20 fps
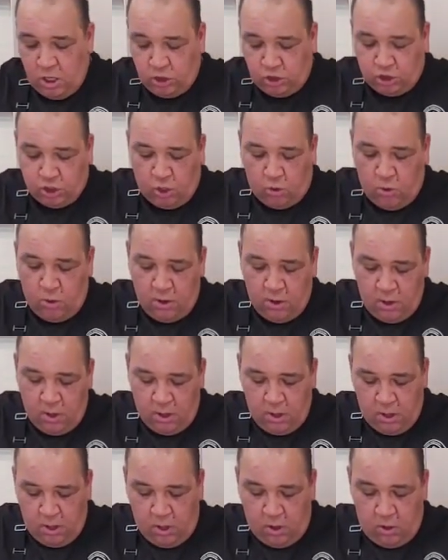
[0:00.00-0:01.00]
So
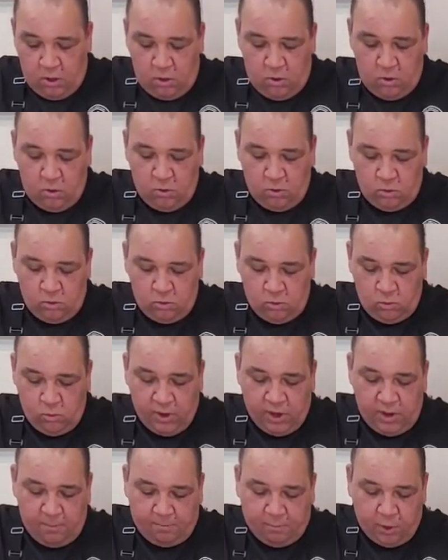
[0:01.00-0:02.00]

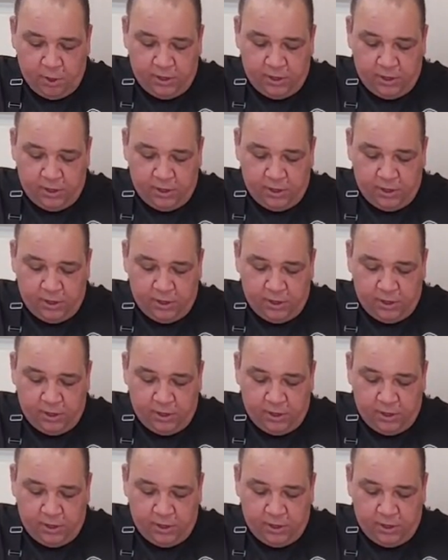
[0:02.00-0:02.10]
we're going to